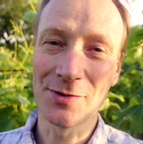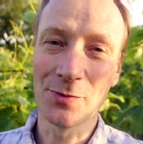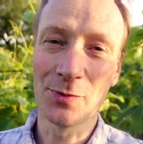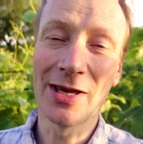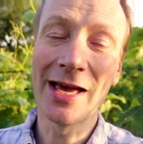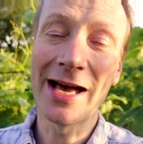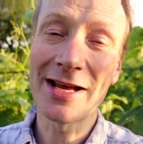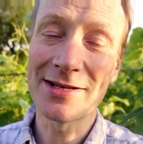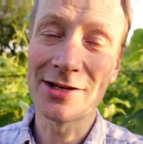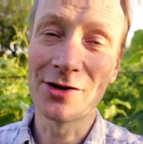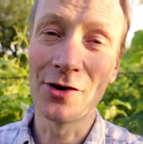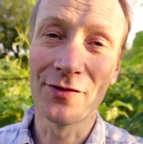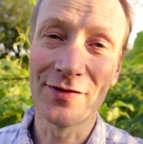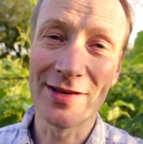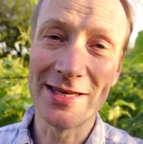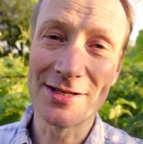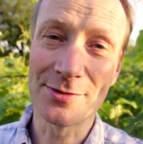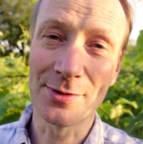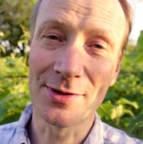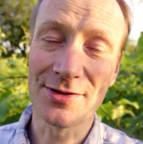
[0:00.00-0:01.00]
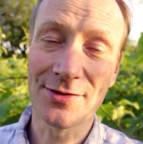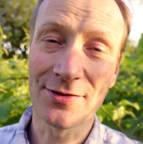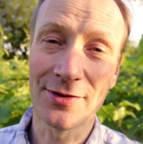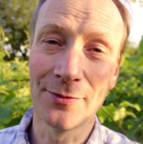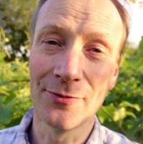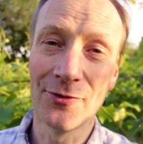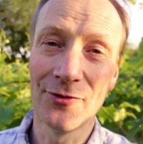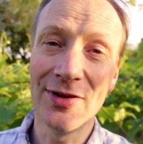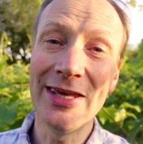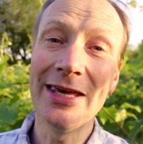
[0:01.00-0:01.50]
We actually got these ones
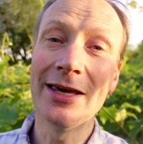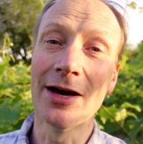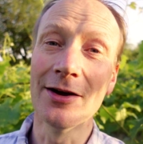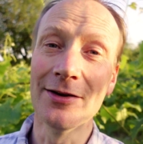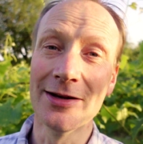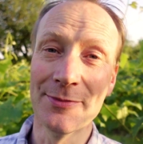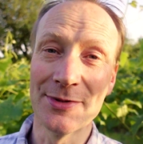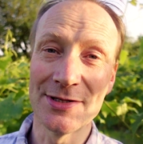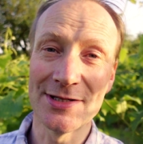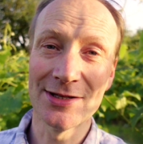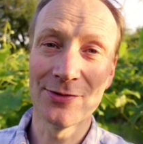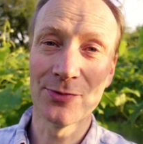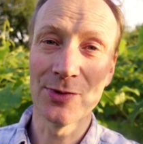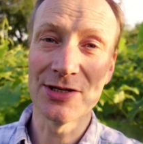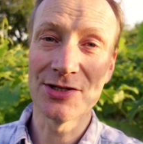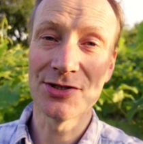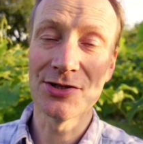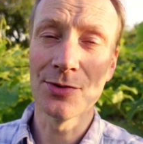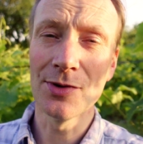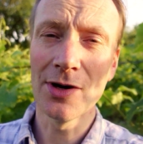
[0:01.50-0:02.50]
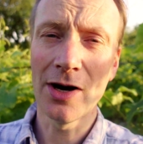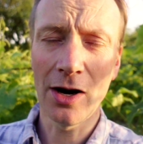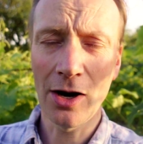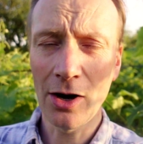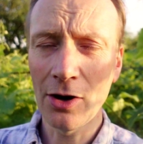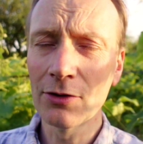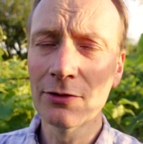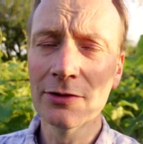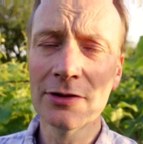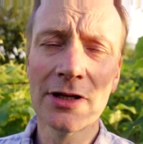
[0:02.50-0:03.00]
from Vigo Limited, which do a
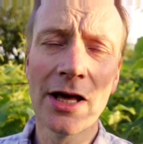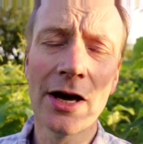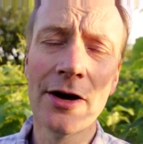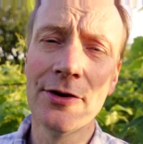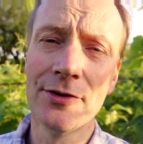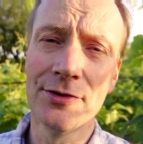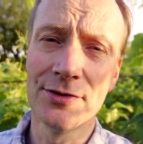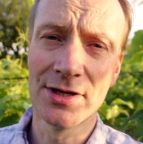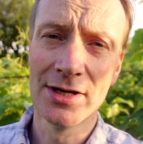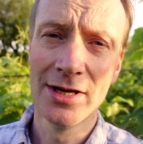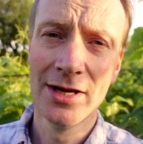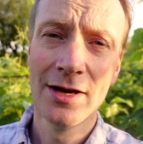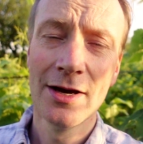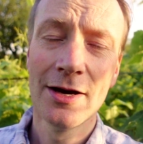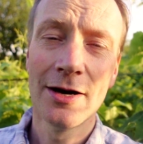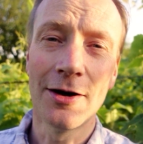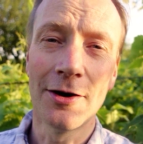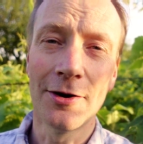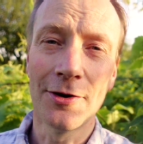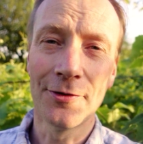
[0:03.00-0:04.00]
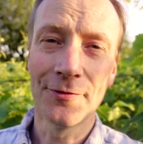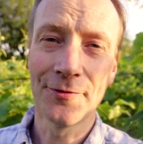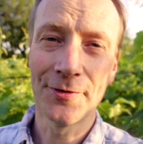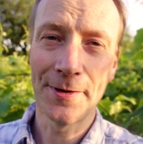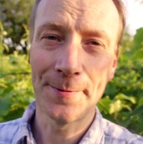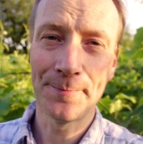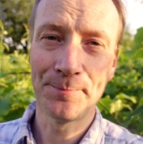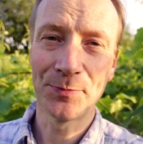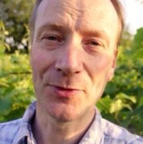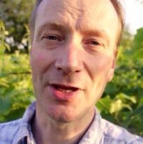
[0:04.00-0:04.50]
whole load of
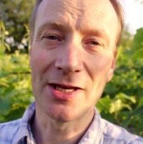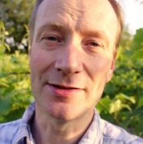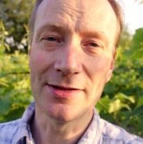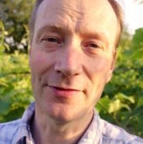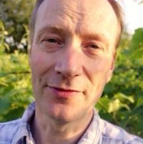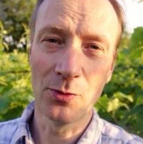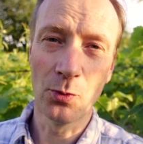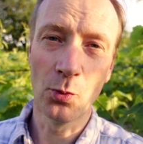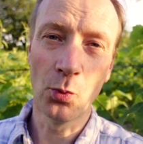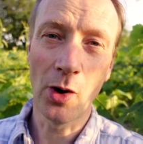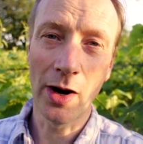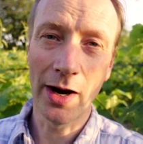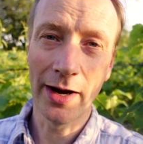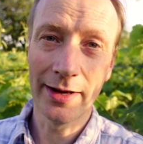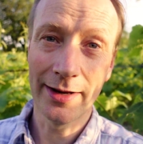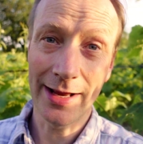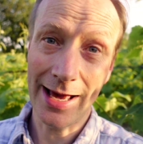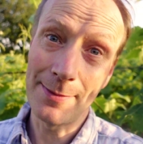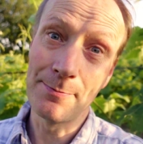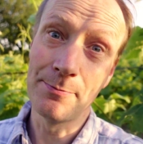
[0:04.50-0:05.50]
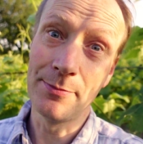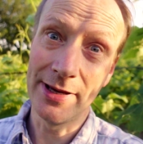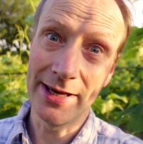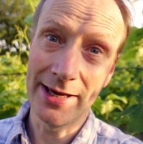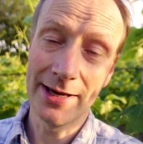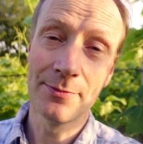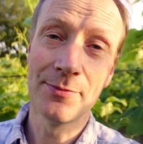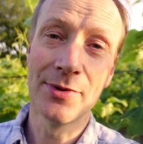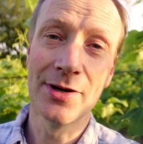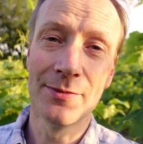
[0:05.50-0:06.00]
different wine and
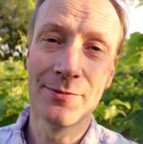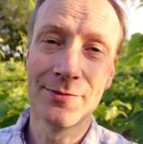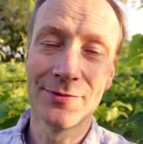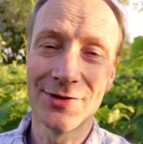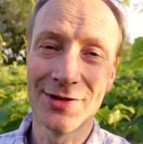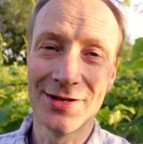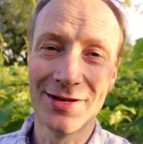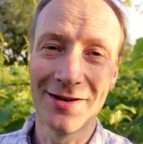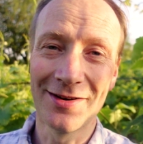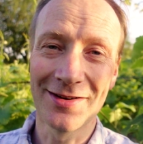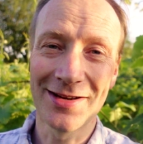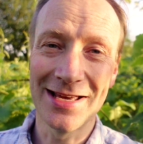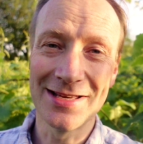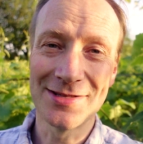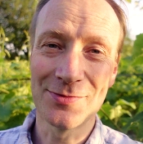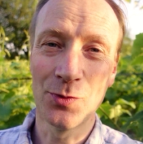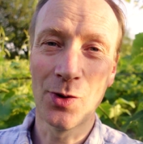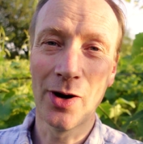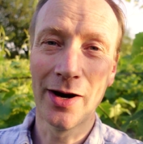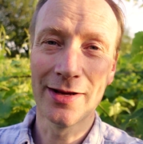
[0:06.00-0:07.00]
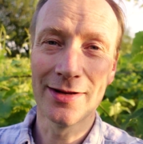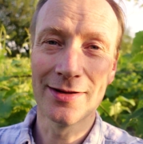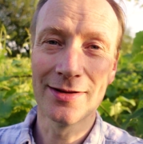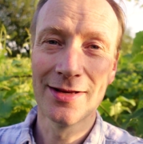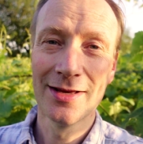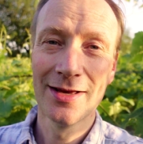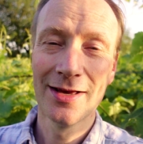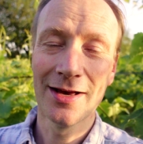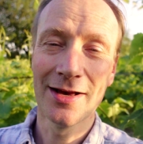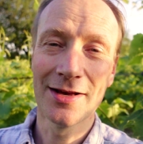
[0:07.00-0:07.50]
beer, but in our case wine
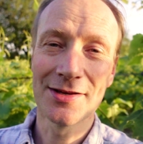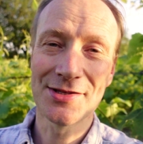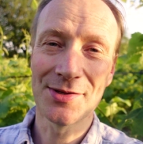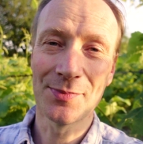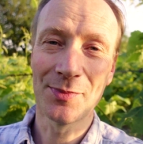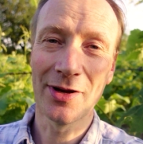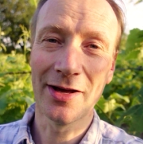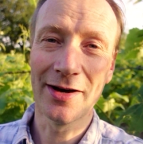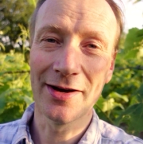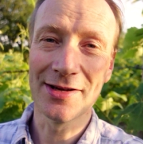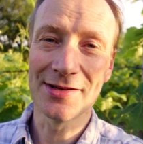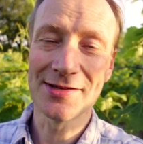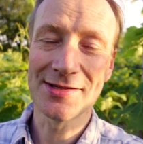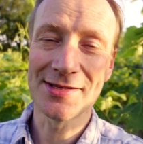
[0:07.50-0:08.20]
supplies,